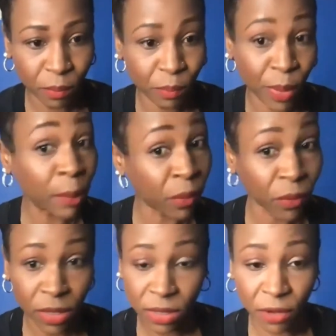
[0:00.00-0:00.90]

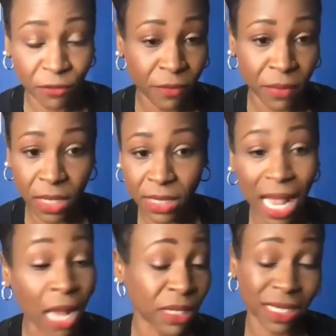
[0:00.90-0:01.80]
paperwork stuff for me, because
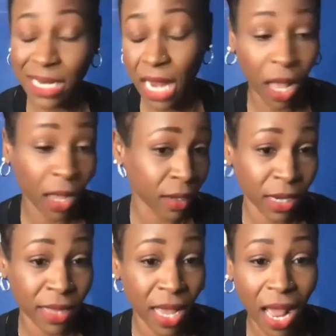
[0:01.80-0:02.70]
I'm just not good
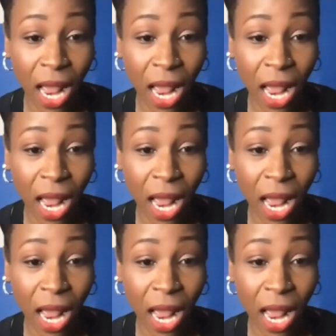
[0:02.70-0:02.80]
at that.